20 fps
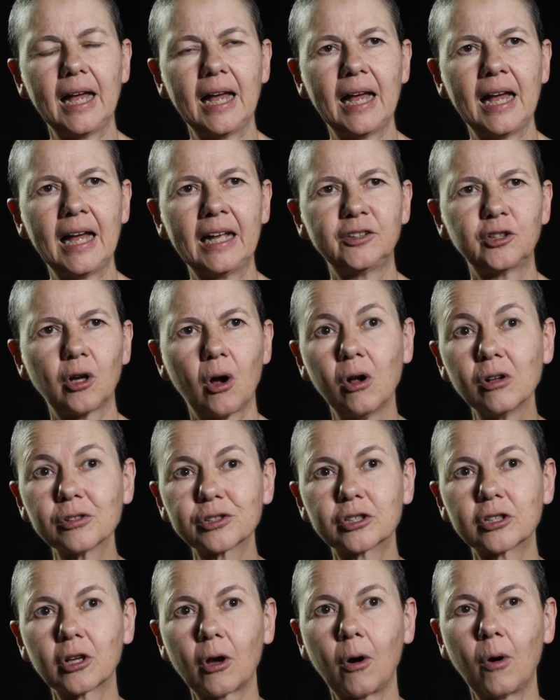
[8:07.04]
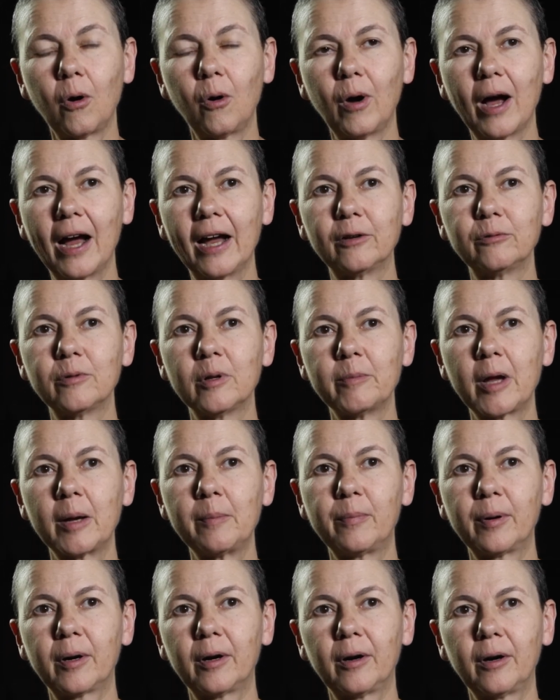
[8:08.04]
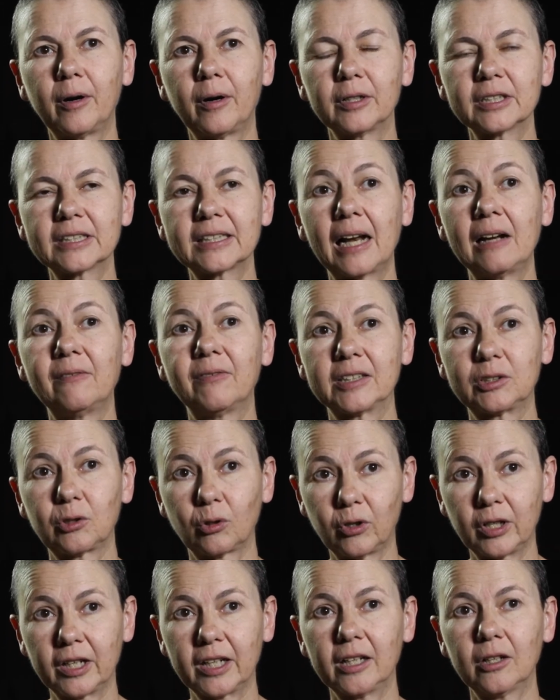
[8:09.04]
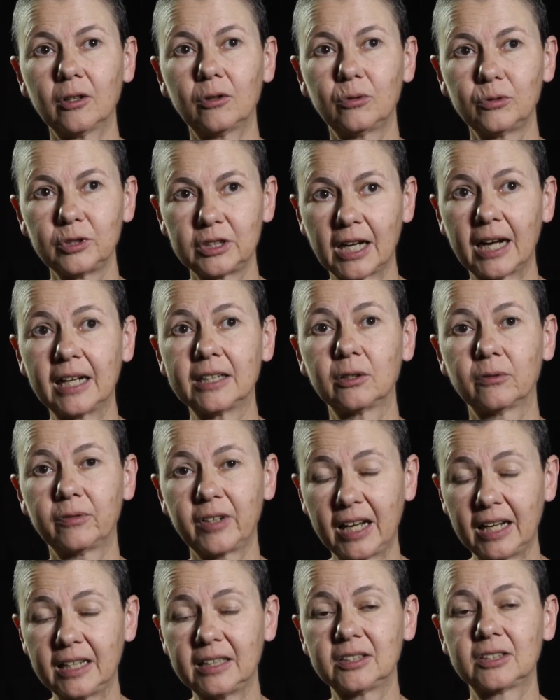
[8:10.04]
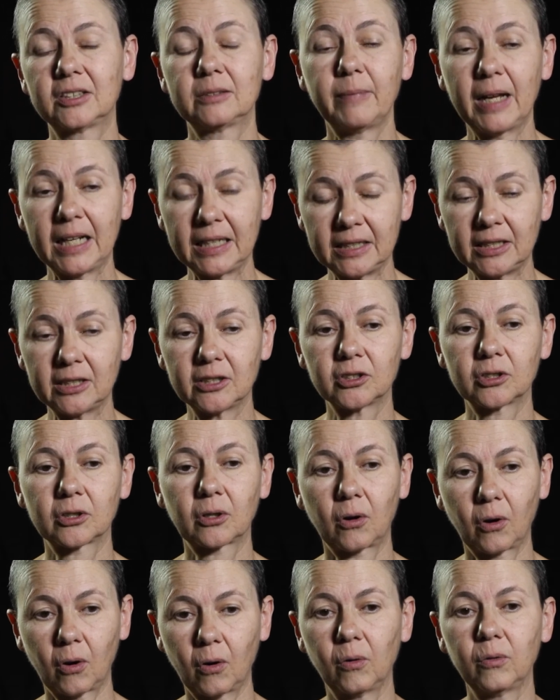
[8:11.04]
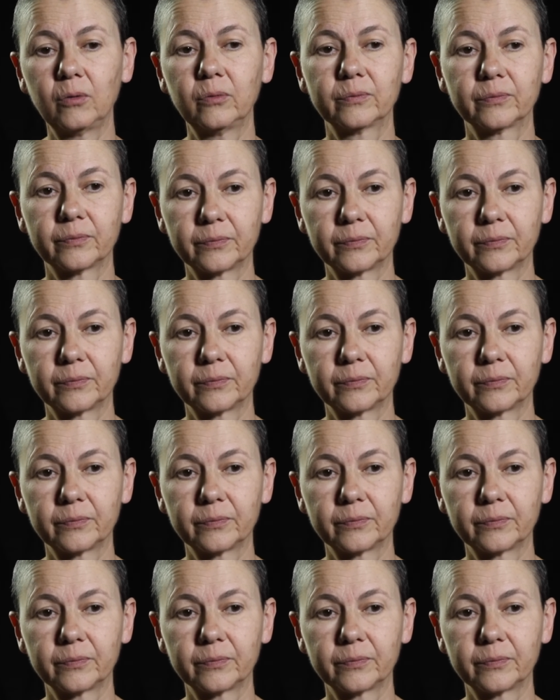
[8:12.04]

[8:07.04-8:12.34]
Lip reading: And also, I remember Salvatore, who died of AIDS many years ago.